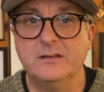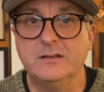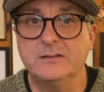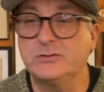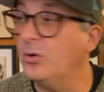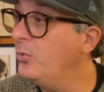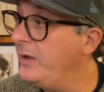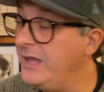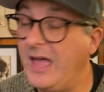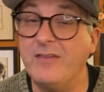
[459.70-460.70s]
So
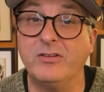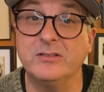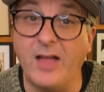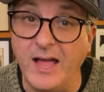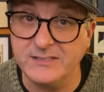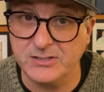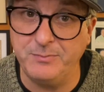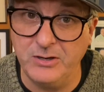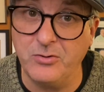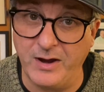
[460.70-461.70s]
we have a lot to
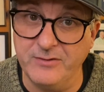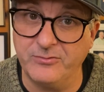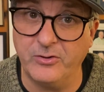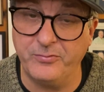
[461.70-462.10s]
be grateful